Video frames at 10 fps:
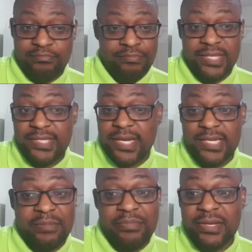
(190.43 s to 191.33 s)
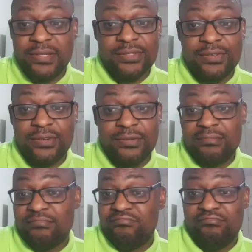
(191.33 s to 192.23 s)
basically depends
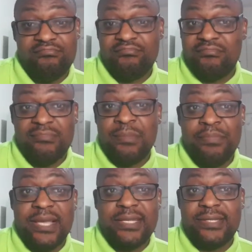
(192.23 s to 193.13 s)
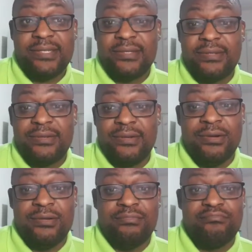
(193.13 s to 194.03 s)
on the place
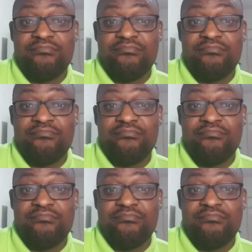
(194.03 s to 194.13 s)
or